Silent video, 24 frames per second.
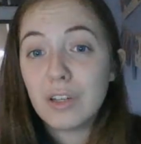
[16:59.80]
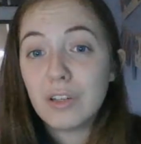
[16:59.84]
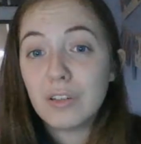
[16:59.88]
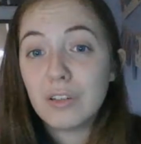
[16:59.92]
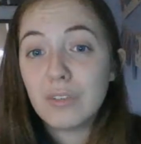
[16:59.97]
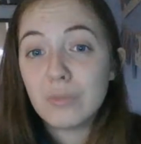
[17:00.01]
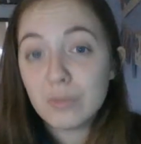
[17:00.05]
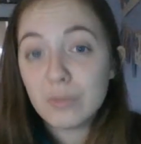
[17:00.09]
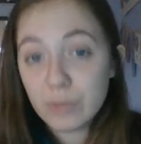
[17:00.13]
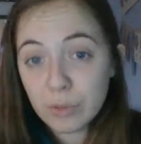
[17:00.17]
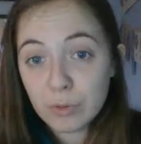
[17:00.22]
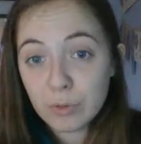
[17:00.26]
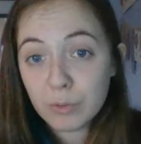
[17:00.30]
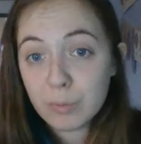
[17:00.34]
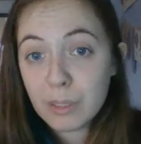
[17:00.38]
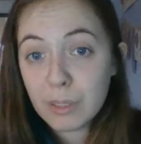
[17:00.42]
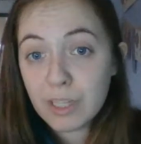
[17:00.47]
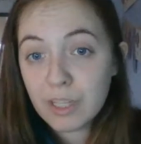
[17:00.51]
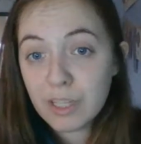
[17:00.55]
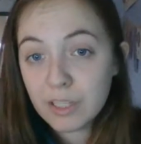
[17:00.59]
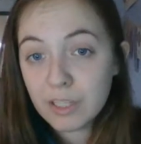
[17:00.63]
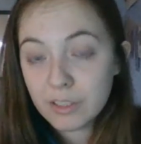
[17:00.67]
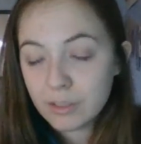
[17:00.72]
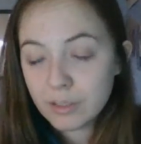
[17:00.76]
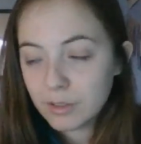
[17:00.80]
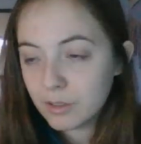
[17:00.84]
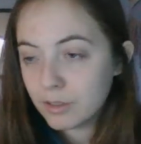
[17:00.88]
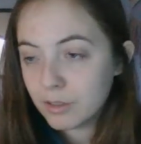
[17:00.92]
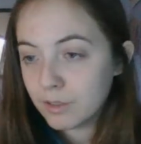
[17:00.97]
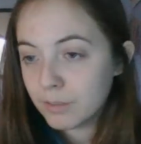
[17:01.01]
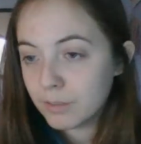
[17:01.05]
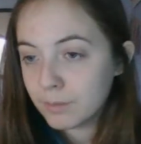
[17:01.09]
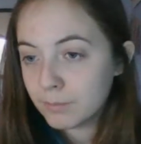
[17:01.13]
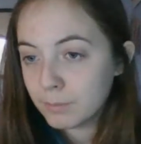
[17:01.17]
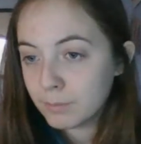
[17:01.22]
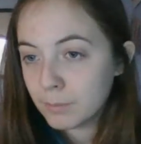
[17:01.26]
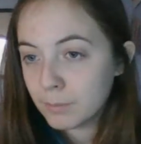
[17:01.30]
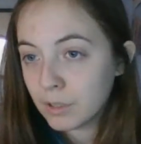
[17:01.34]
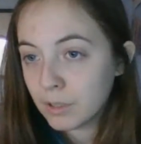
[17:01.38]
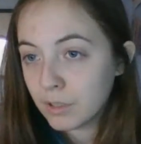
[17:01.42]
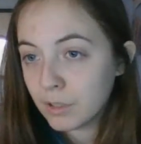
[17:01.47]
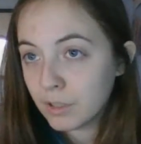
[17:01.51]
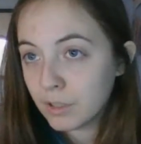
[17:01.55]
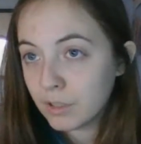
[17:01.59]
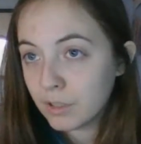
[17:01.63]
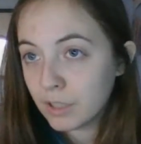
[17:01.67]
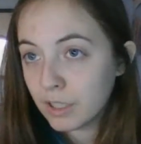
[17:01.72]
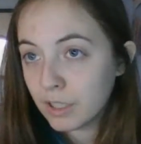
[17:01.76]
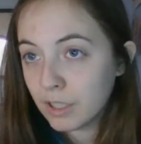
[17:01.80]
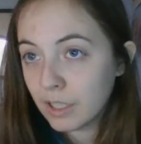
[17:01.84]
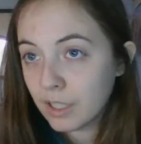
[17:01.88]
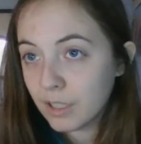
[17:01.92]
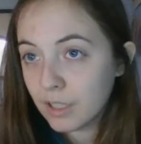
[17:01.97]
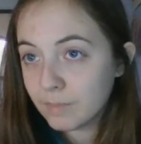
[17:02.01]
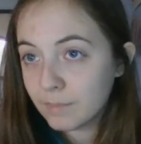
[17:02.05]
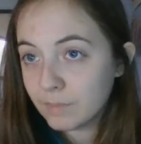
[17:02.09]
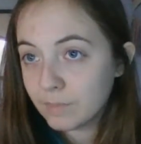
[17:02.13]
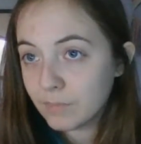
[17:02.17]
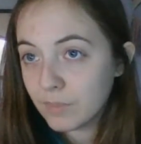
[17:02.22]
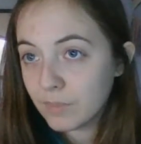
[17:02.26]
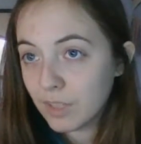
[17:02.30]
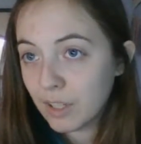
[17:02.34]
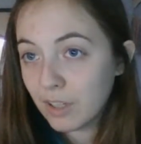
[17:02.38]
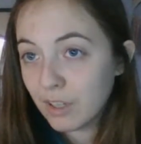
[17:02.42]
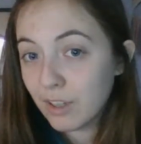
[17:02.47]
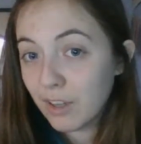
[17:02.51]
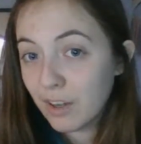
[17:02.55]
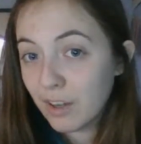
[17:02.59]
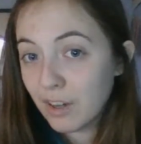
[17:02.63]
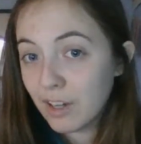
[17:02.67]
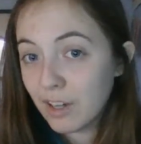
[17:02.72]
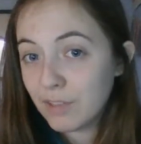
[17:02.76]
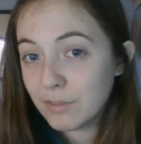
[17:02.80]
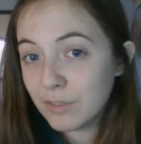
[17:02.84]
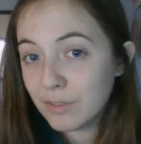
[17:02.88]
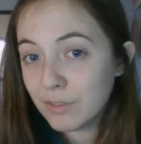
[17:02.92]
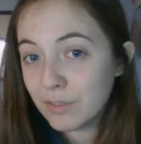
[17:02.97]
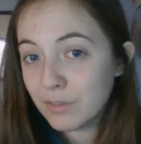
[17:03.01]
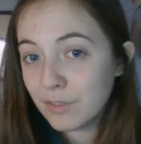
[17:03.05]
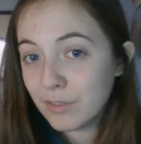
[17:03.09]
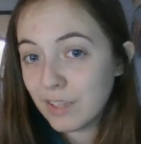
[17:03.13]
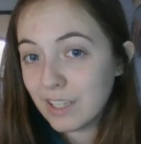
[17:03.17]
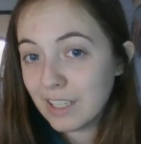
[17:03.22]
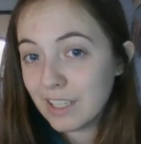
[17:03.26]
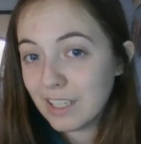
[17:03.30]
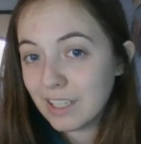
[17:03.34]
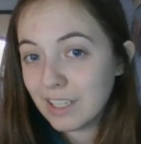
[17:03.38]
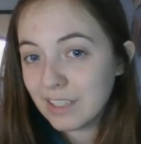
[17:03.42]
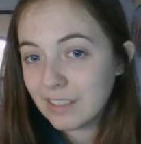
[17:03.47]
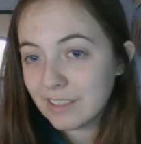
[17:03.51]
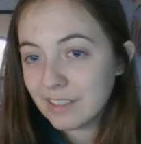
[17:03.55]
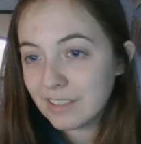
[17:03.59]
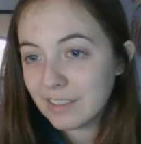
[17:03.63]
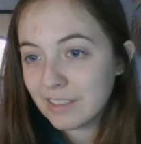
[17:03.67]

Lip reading: Feels bad, but yeah, I have a feeling